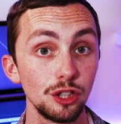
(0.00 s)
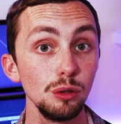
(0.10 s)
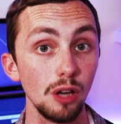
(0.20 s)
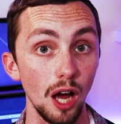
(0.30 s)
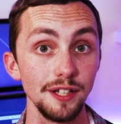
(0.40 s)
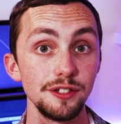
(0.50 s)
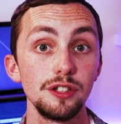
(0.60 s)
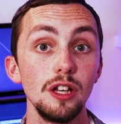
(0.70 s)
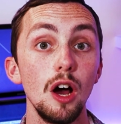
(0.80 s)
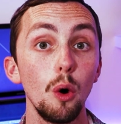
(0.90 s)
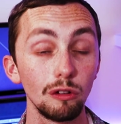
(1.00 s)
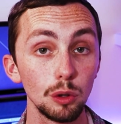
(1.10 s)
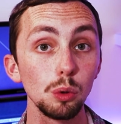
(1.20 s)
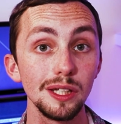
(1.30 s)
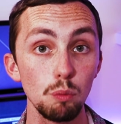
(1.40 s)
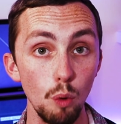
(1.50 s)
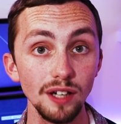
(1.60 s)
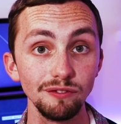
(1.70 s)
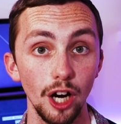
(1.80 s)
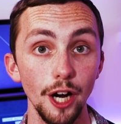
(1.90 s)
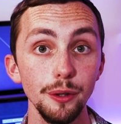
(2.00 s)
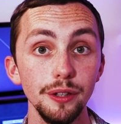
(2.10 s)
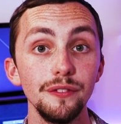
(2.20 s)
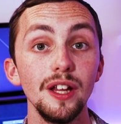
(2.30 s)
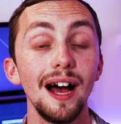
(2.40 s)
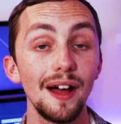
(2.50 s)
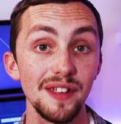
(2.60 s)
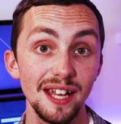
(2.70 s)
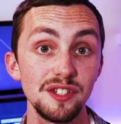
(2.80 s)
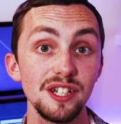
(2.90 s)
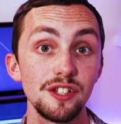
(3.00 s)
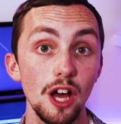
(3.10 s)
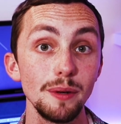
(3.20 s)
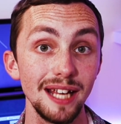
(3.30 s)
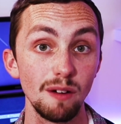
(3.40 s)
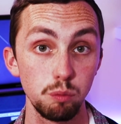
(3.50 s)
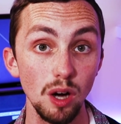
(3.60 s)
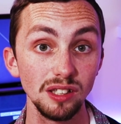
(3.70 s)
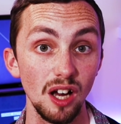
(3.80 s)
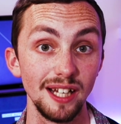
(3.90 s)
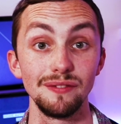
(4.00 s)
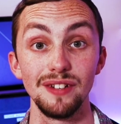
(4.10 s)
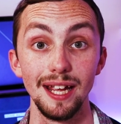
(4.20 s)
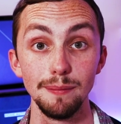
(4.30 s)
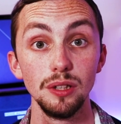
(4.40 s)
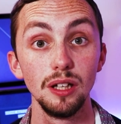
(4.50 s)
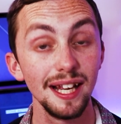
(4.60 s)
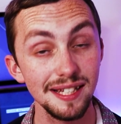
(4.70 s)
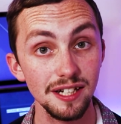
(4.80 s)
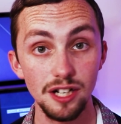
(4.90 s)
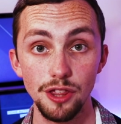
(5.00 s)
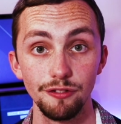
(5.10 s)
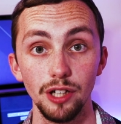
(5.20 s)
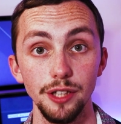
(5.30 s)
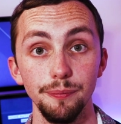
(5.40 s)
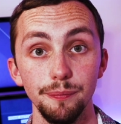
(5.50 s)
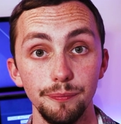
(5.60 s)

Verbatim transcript: two lines are all in one row and the entities that only have one line of name is in another row.